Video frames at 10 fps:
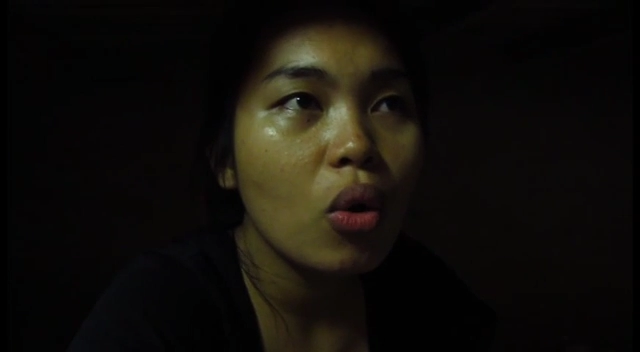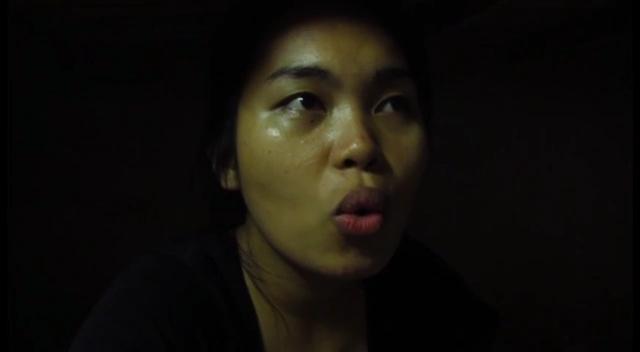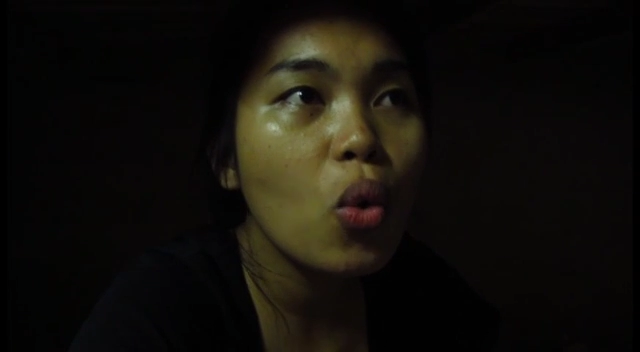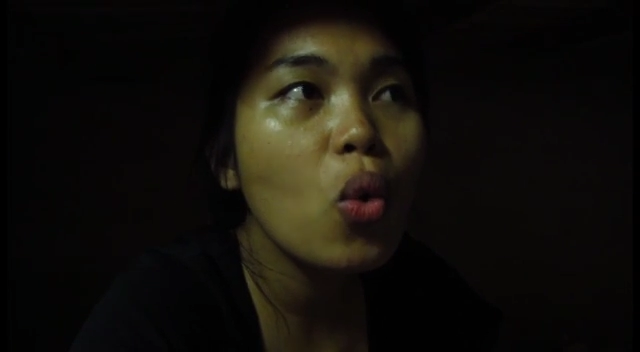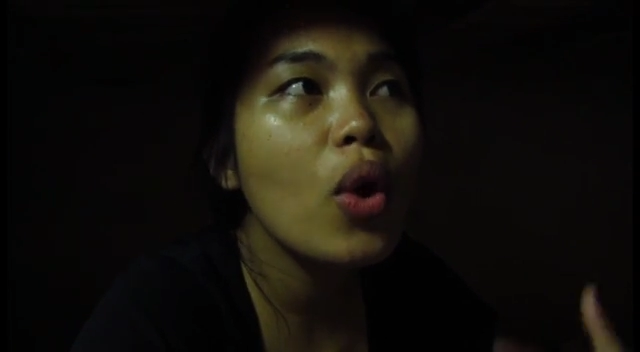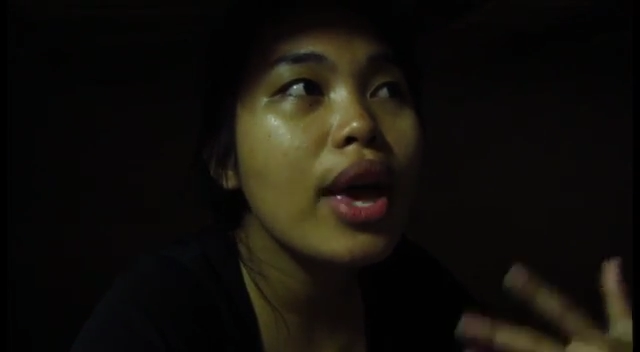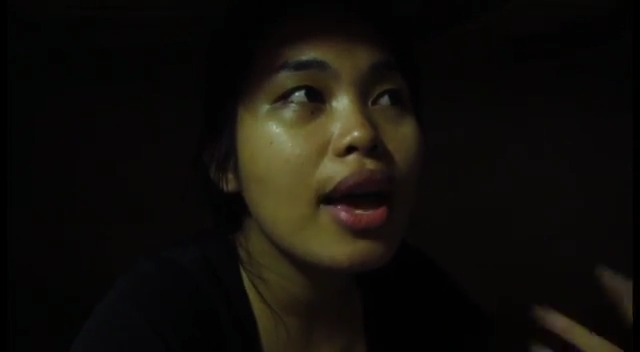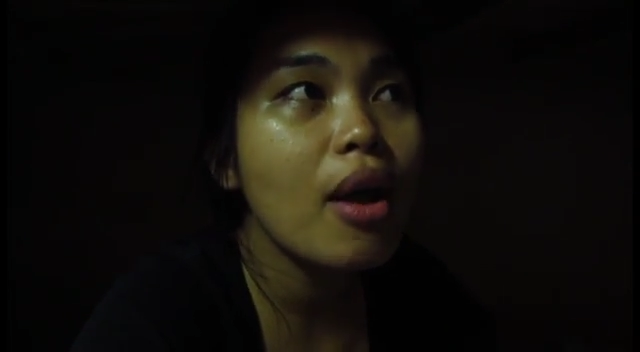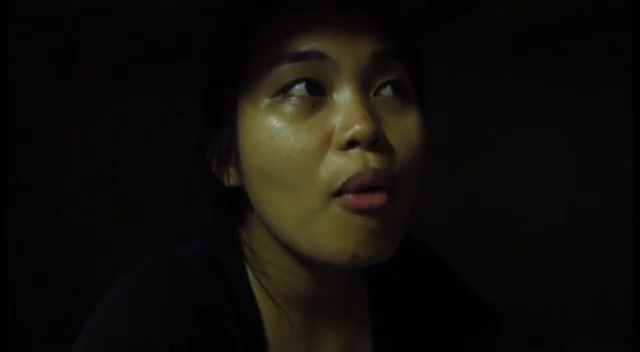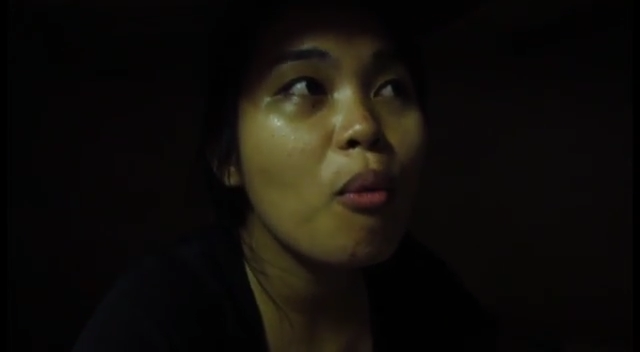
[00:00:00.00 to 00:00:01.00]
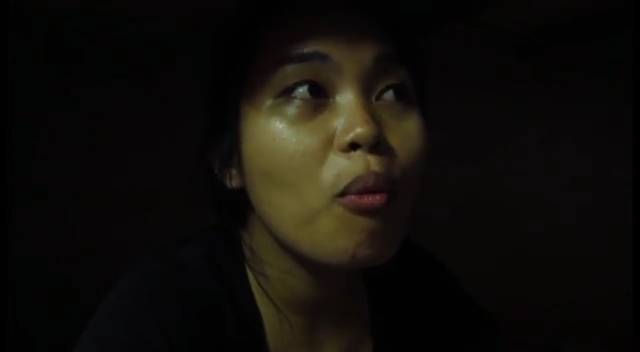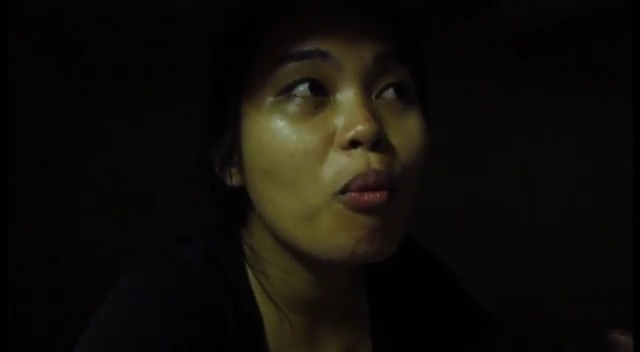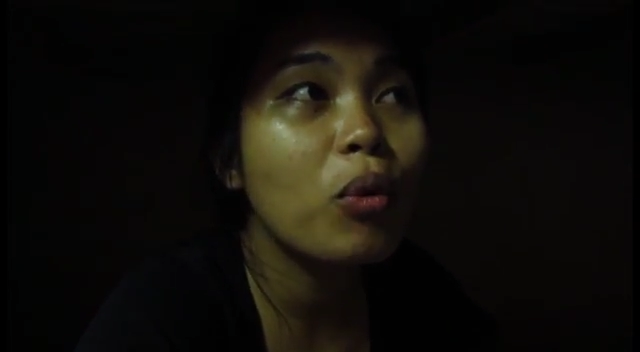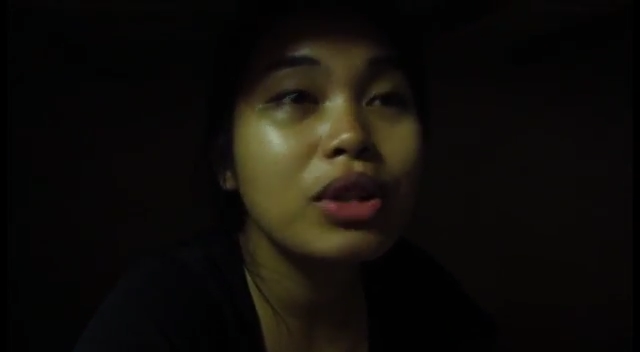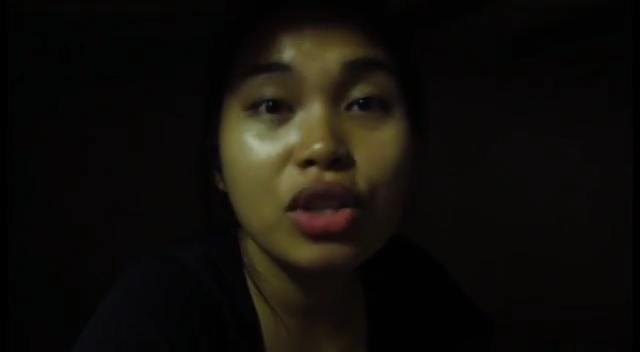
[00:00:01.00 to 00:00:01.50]
who
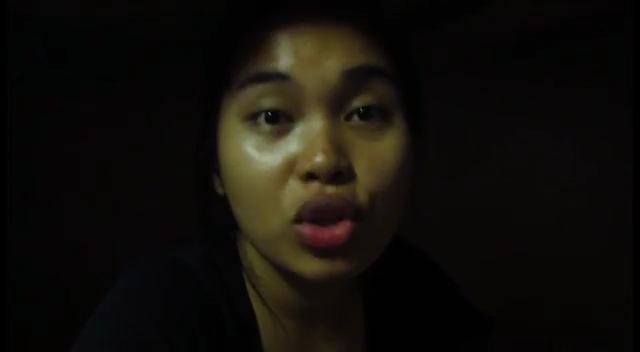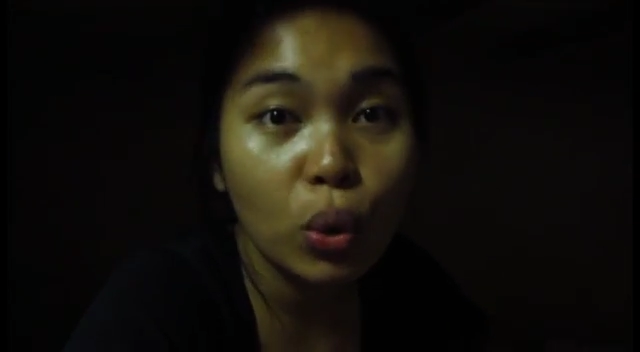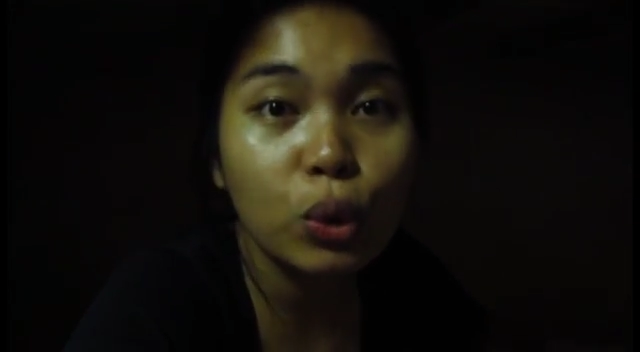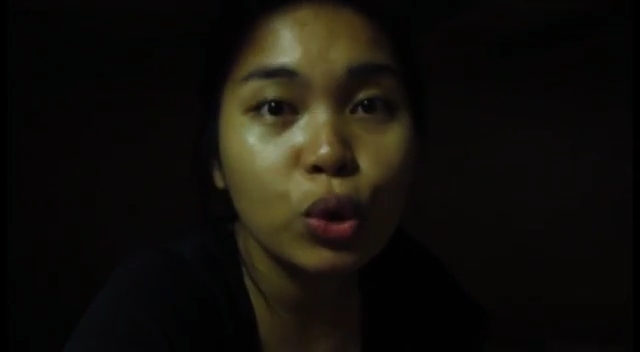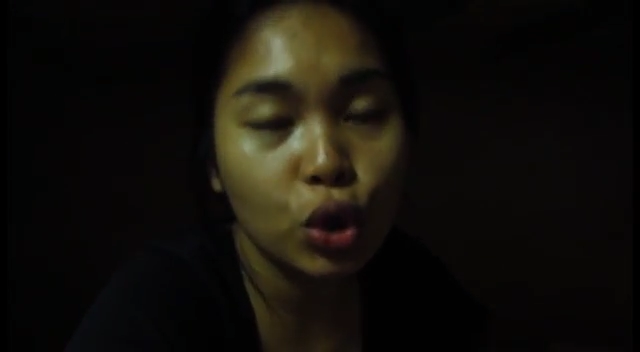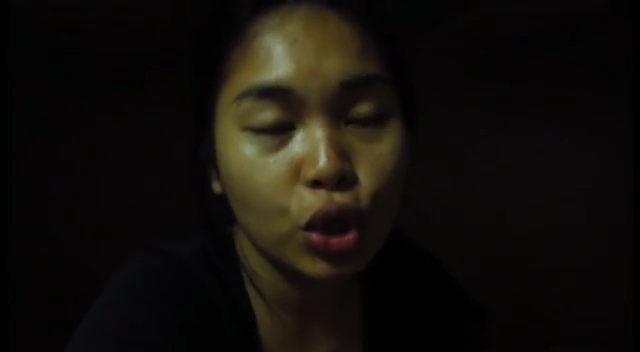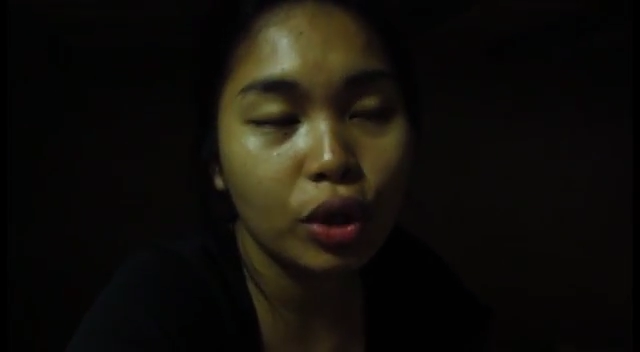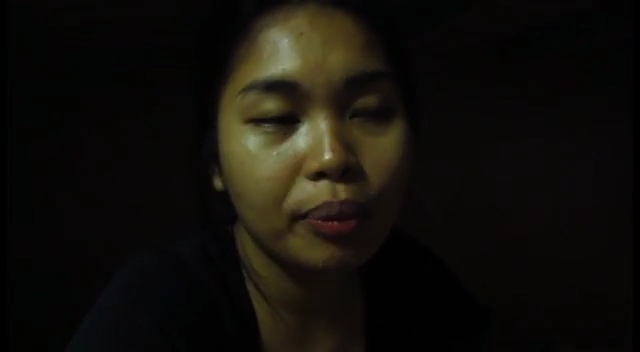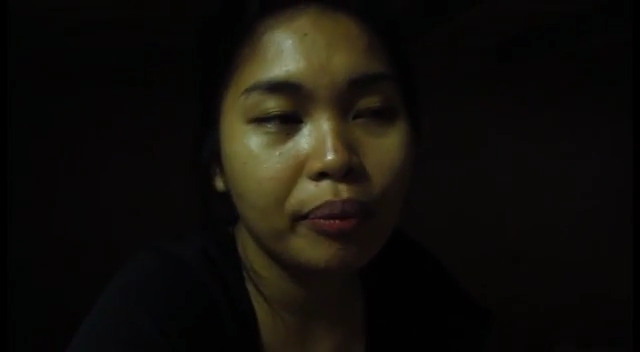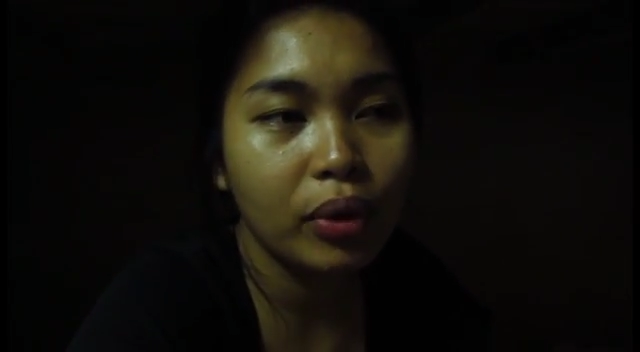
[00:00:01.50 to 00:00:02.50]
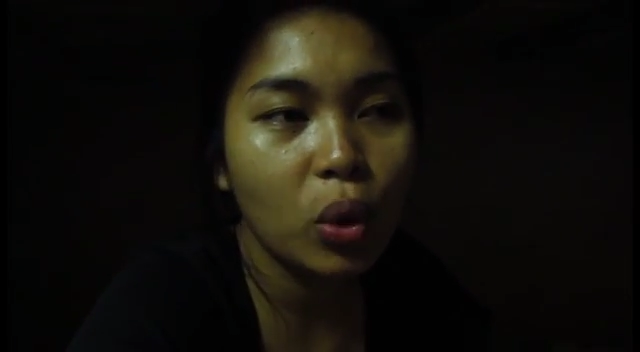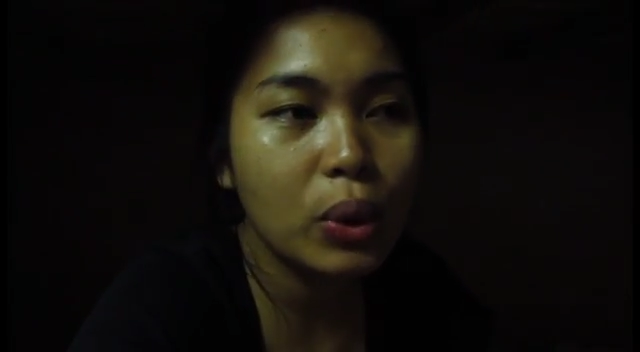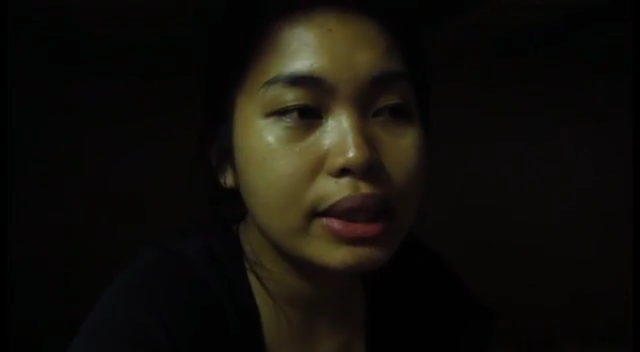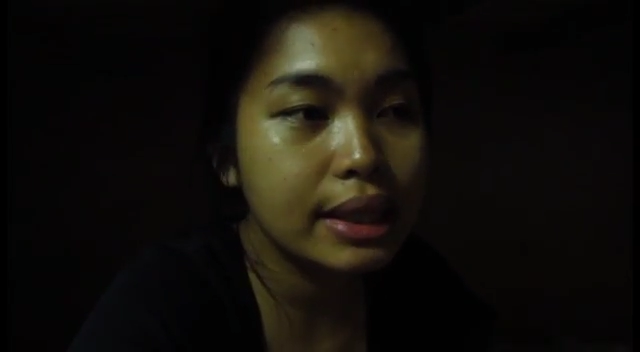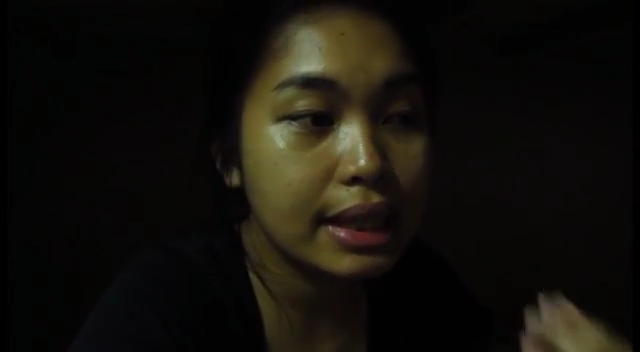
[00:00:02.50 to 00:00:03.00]
was a soldier,
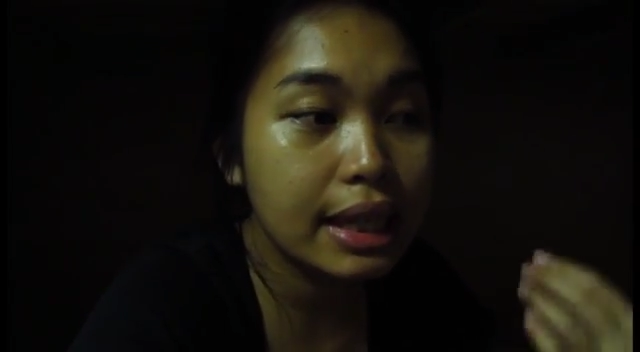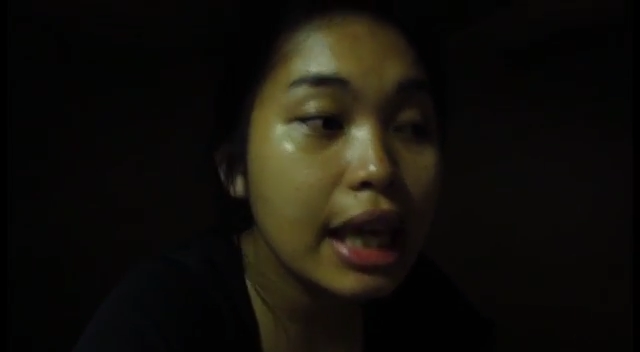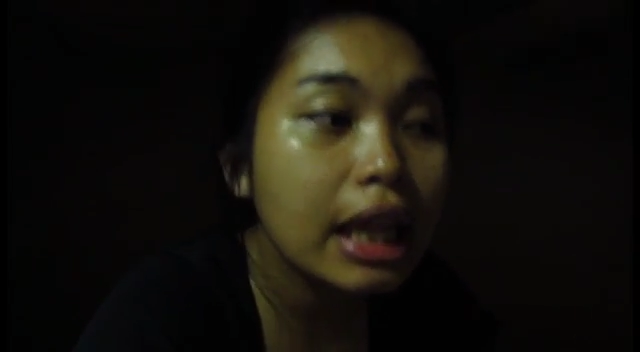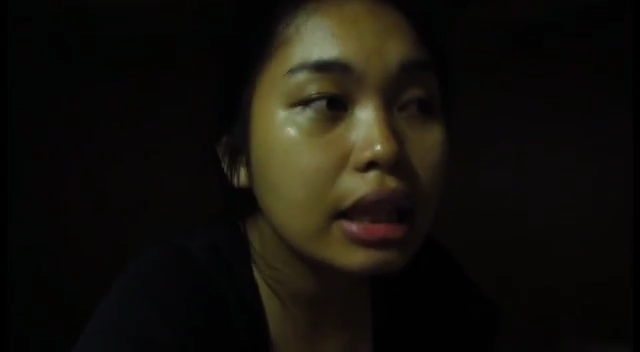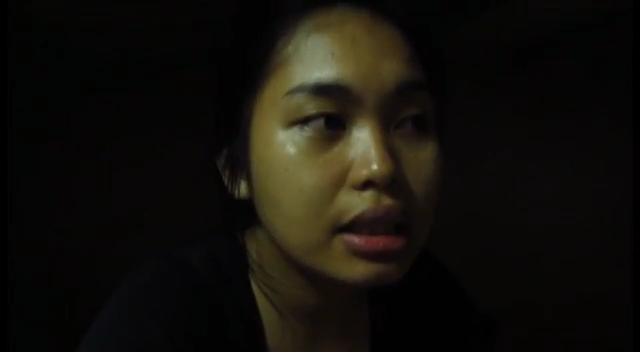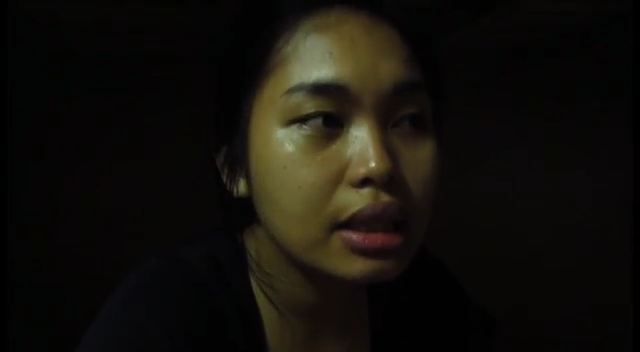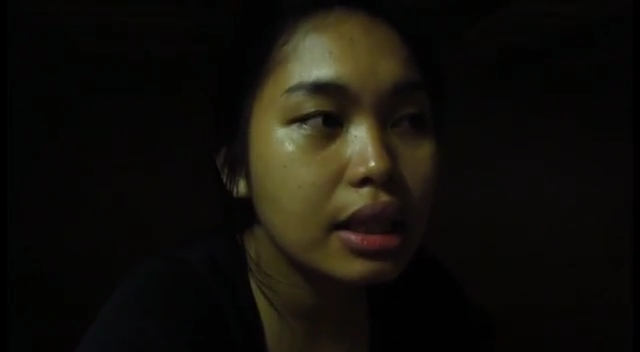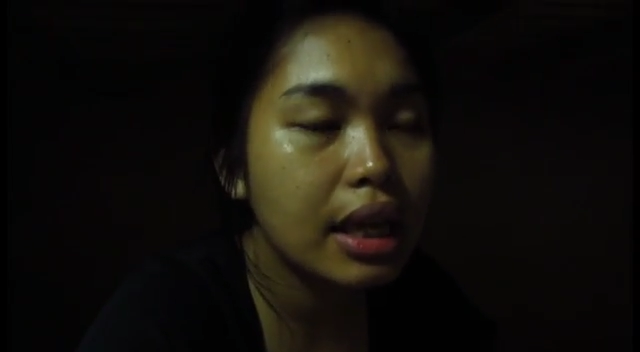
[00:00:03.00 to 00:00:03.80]
was killed.